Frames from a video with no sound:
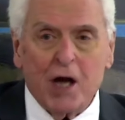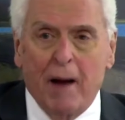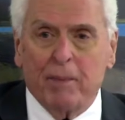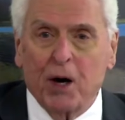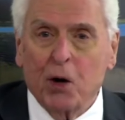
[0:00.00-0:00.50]

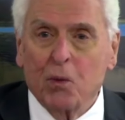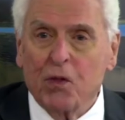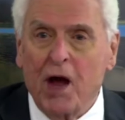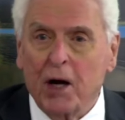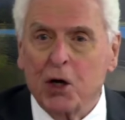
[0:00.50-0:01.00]
happening with
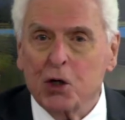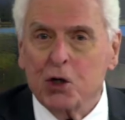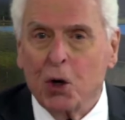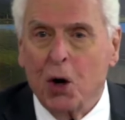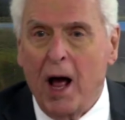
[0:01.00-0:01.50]
that
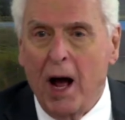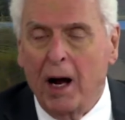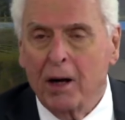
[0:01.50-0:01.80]
digital